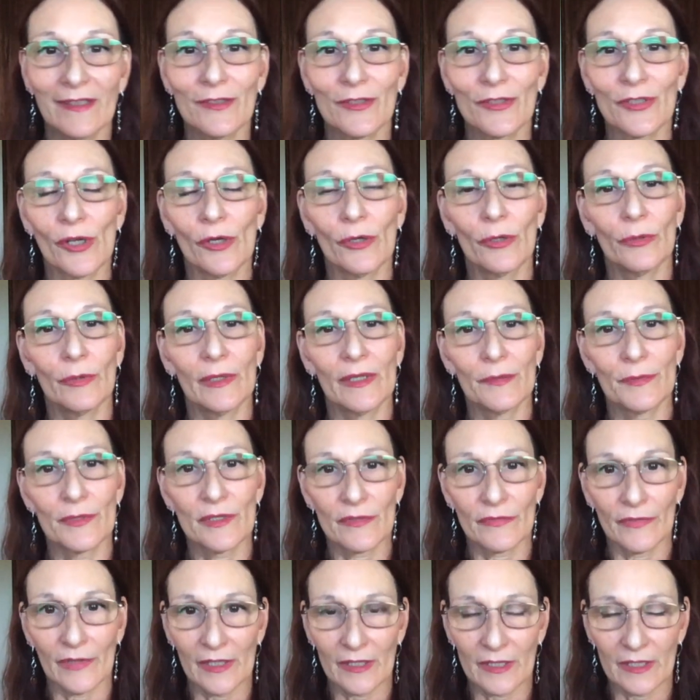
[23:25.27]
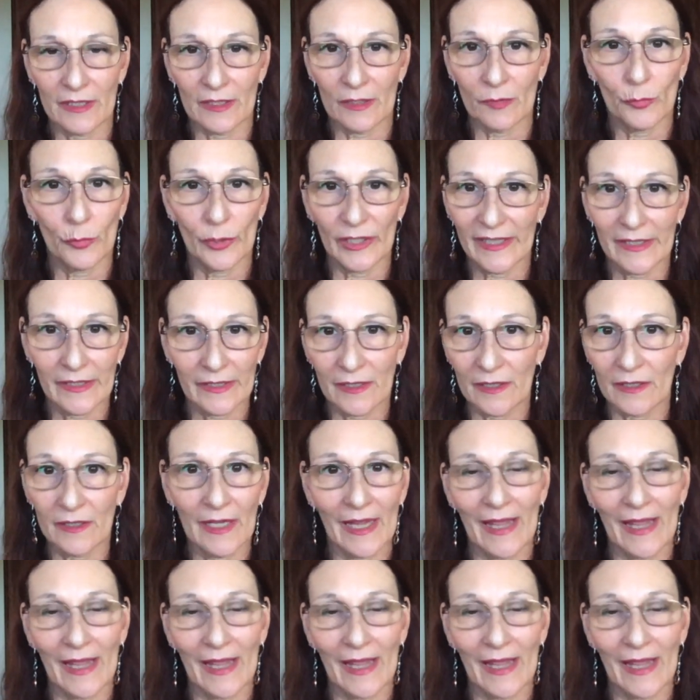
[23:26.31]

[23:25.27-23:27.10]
So it was very weird.